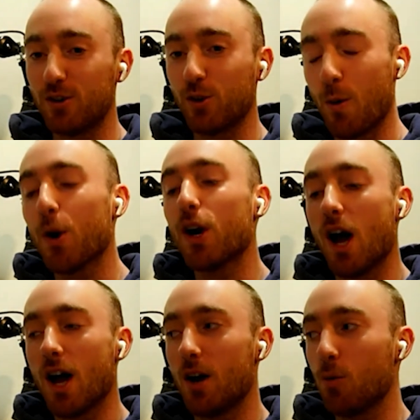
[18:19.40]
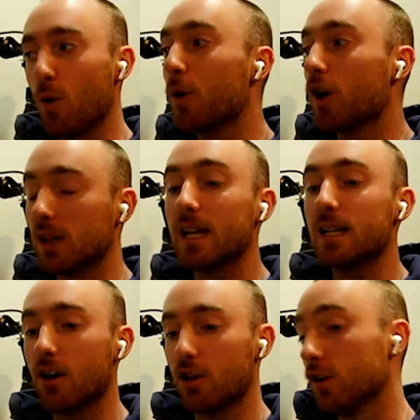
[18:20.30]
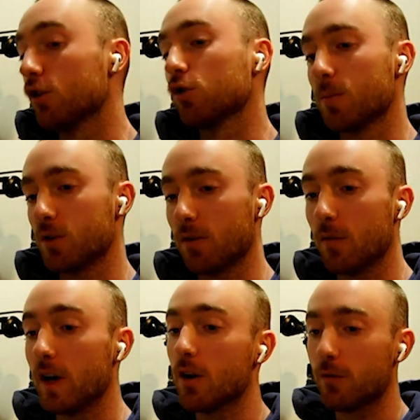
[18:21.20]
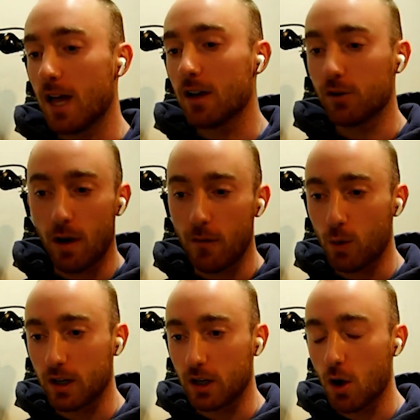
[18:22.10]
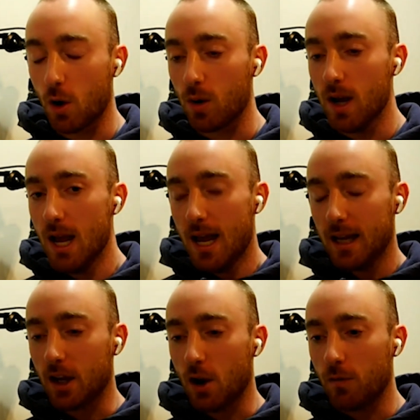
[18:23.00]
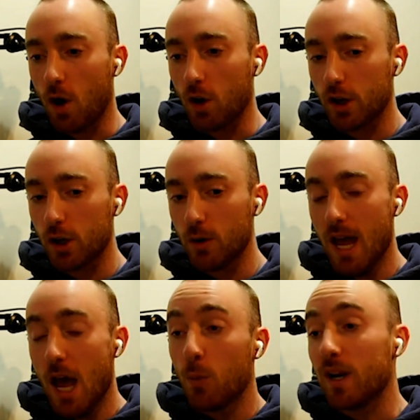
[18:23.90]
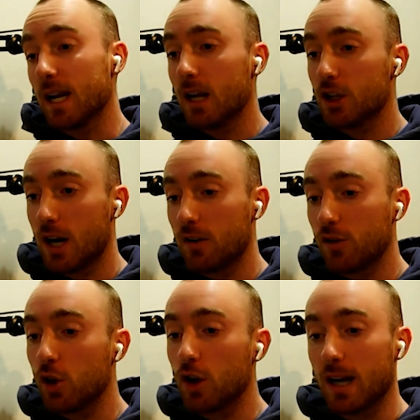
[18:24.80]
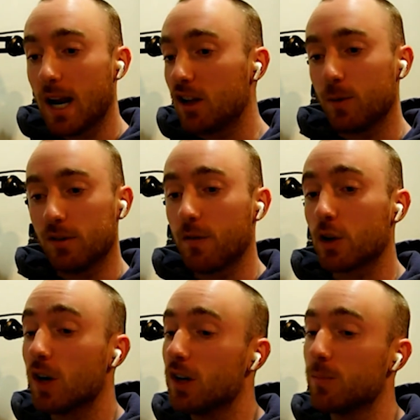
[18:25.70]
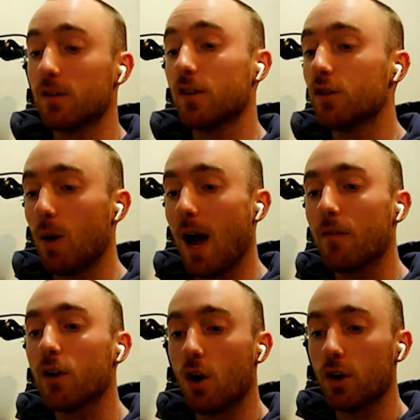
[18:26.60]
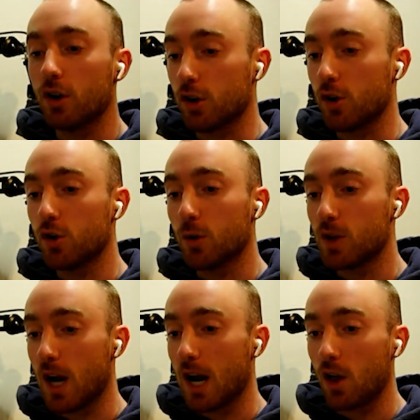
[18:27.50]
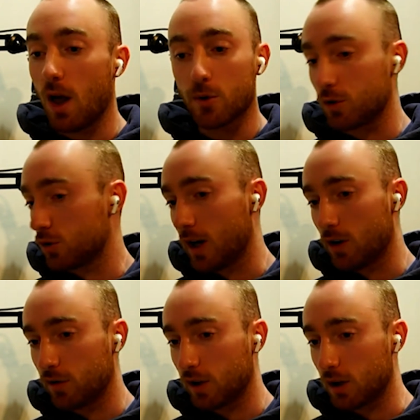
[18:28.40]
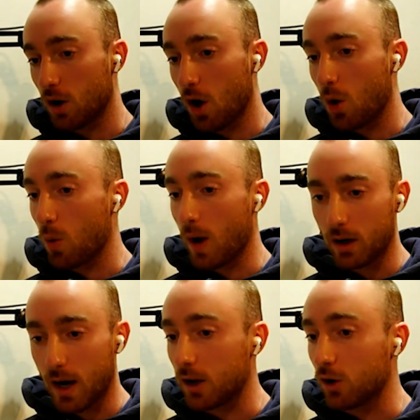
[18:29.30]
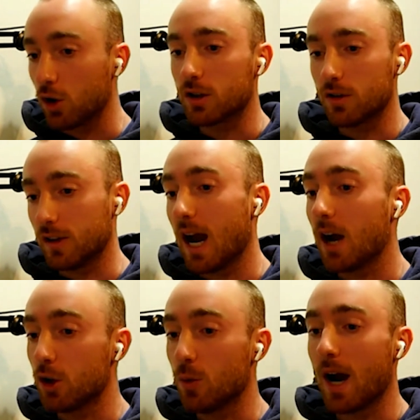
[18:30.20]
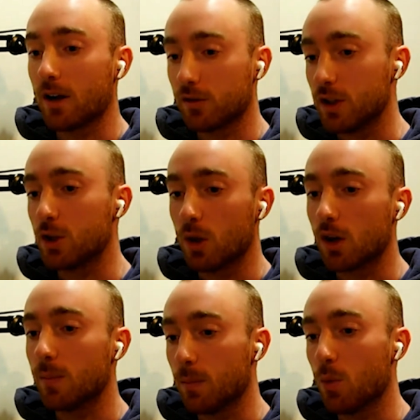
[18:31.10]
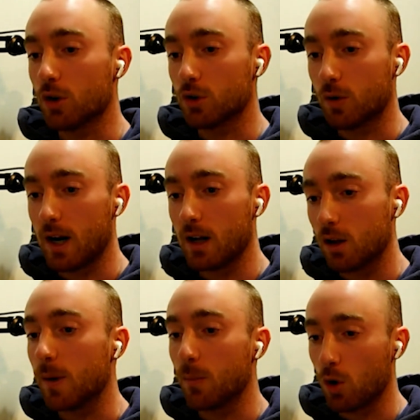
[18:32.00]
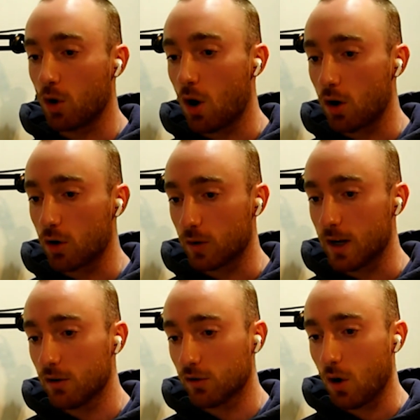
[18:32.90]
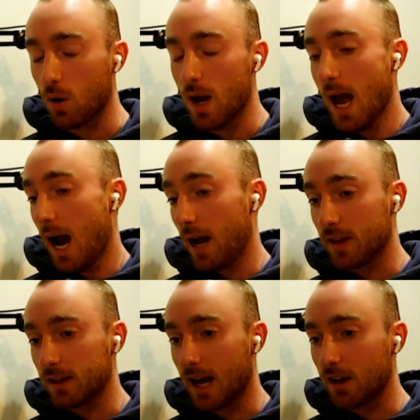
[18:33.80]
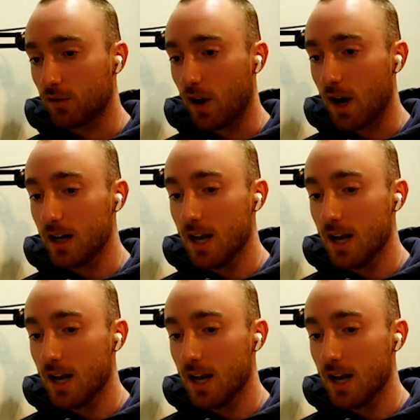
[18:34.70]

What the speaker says: So we'll put a link down in the description of the video for that, so everyone can go follow you. We didn't get a chance to look at any specific trades, but since you have it on your YouTube channel, I'm sure traders can go and look to see how you actually do a little bit more trading, a little bit more concrete. So I think that's fine.